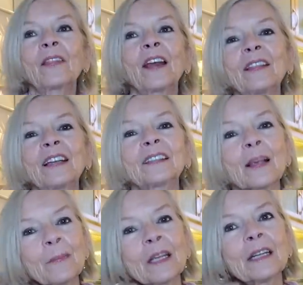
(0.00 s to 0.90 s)
They then
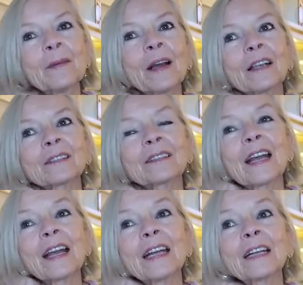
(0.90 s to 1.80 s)
sent me an email
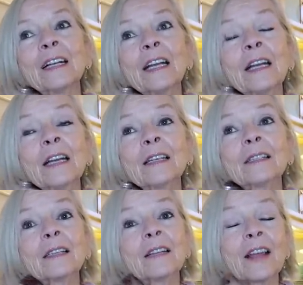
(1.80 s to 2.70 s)
saying
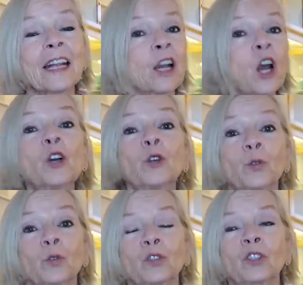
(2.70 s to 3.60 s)
they
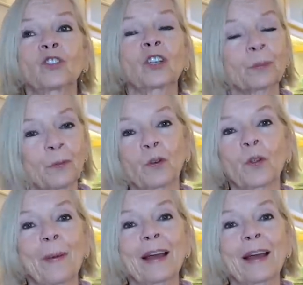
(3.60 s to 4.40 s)
closed just before the